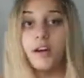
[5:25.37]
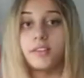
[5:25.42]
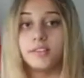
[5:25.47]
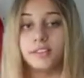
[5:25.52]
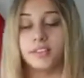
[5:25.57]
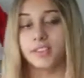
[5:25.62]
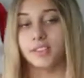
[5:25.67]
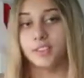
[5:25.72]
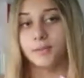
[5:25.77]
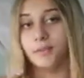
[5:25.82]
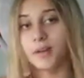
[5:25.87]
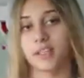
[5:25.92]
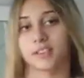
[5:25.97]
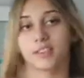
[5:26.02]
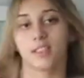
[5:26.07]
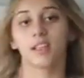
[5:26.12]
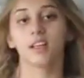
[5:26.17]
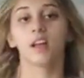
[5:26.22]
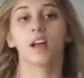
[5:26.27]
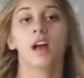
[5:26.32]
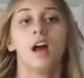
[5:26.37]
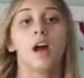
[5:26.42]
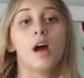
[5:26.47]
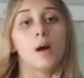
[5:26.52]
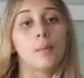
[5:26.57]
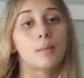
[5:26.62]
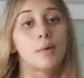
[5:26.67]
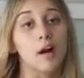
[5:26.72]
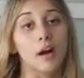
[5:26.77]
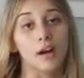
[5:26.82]
what I was expecting.
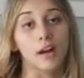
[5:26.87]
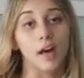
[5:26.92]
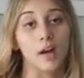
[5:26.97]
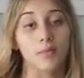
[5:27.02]
But